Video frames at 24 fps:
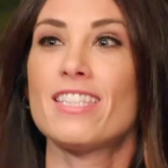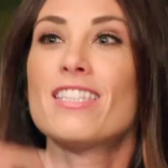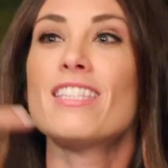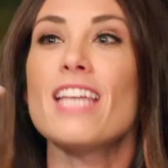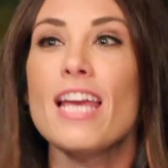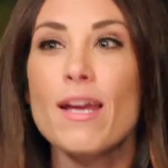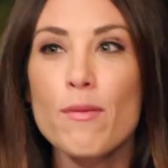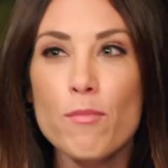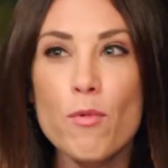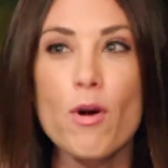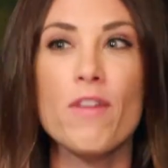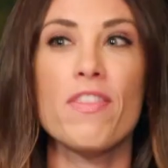
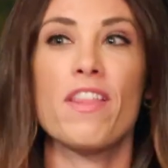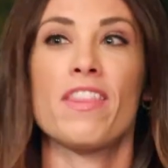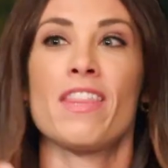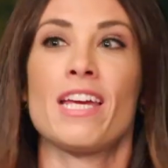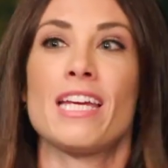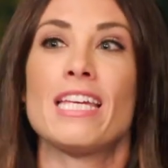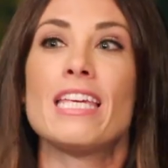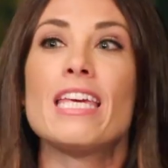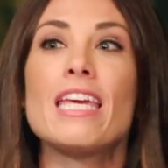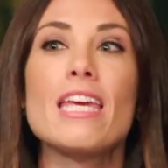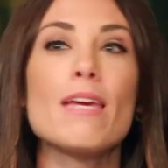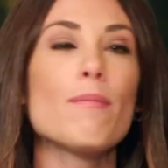same one that
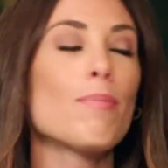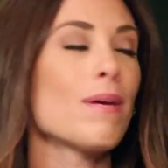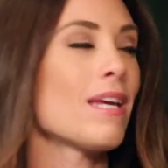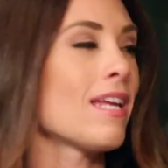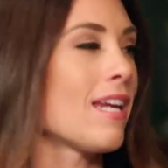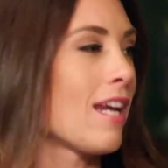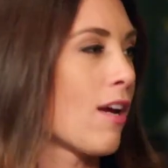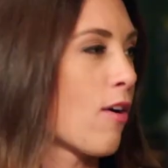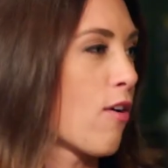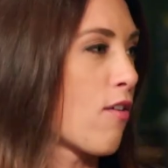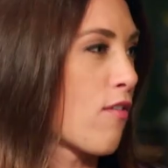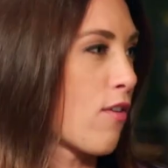they keep
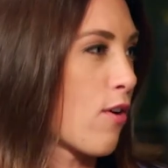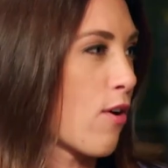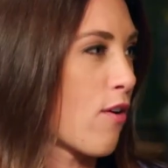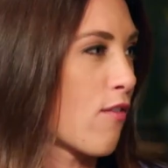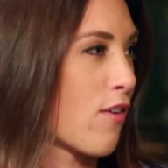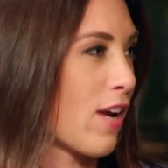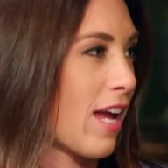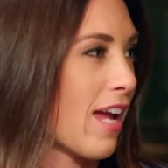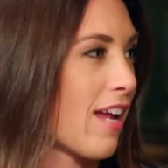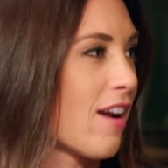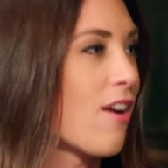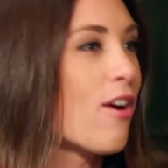eating over and
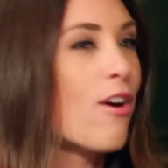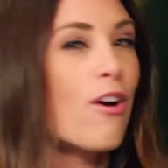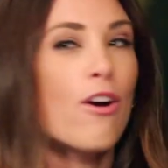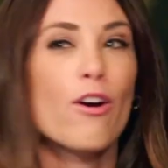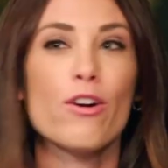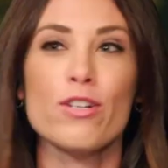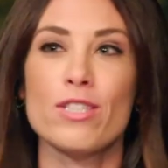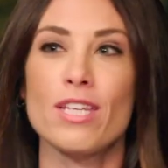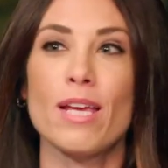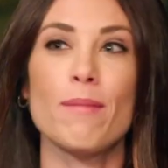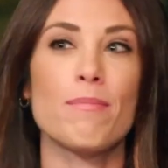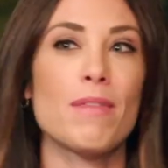over again.
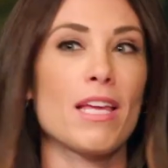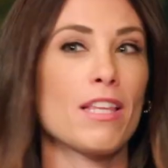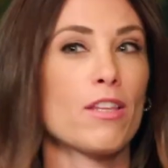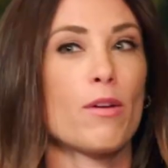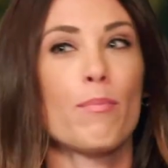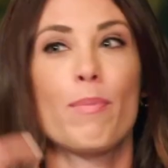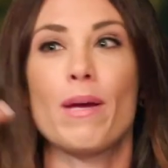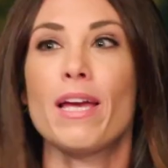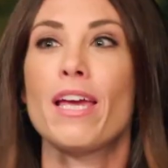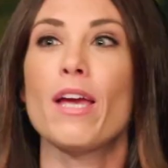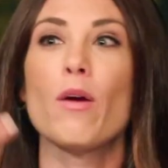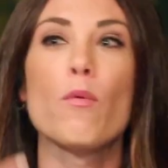Or same thing,
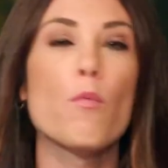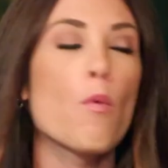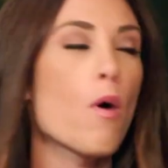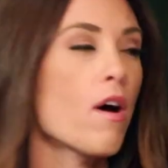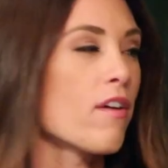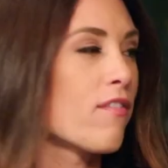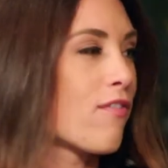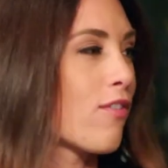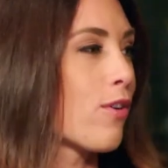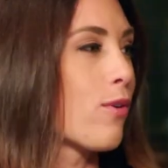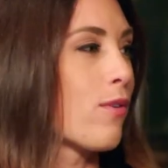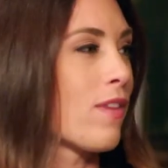they're picking
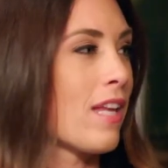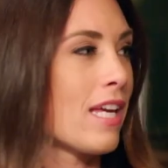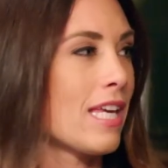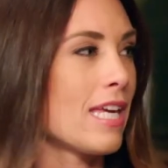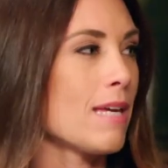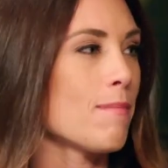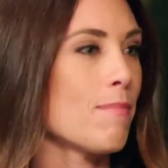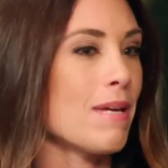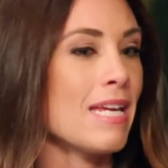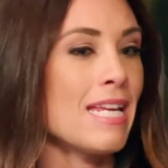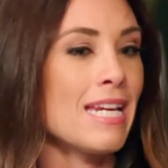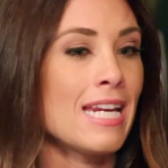one fruit and they
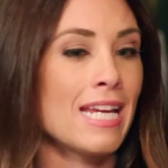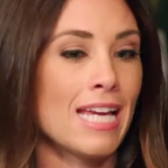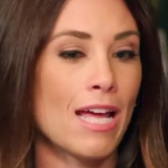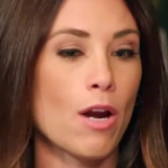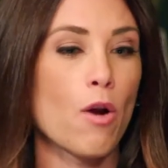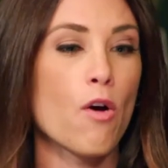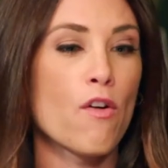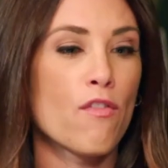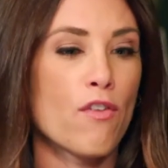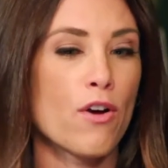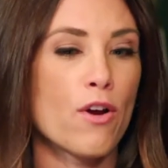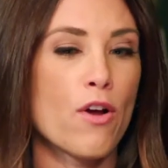keep eating
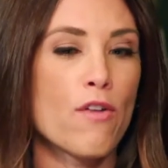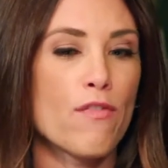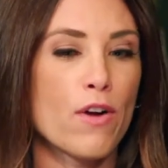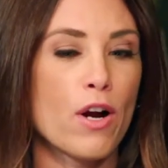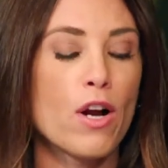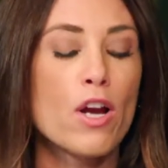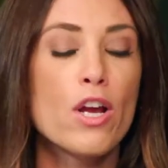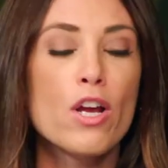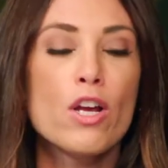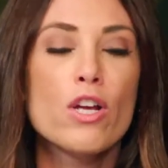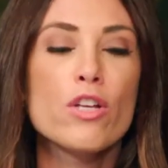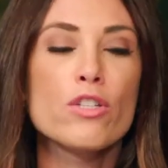it over and
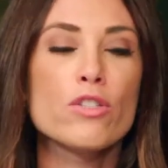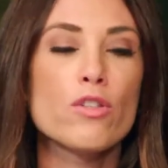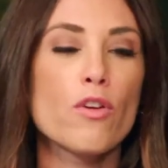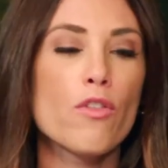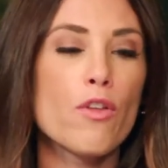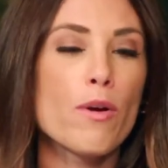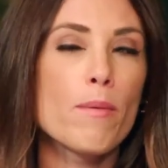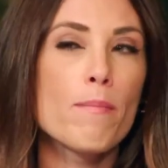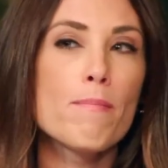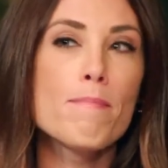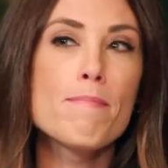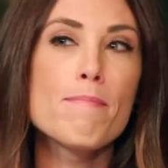over. So
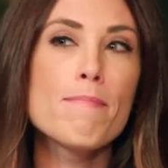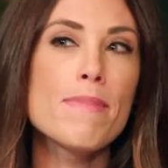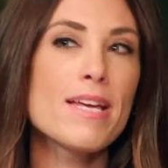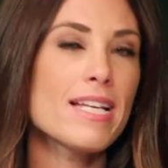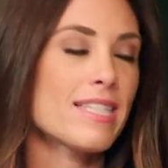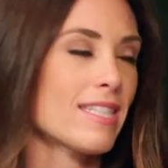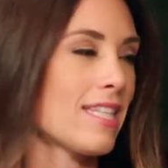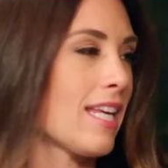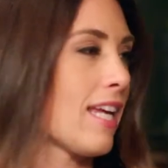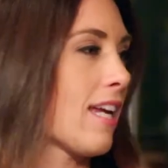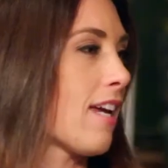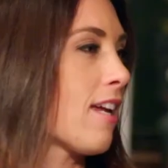they're
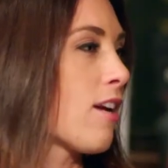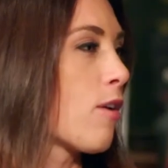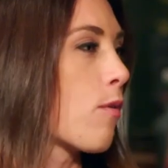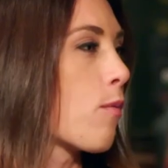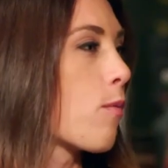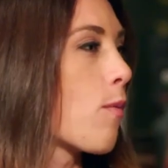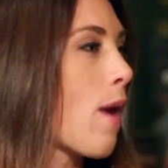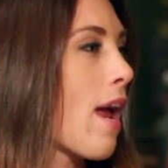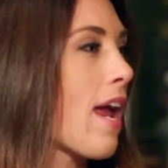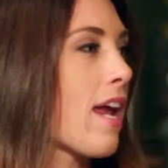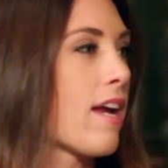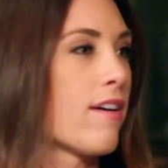missing an
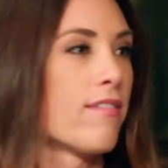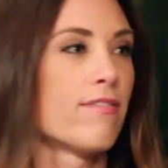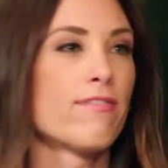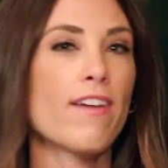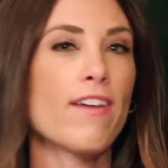array of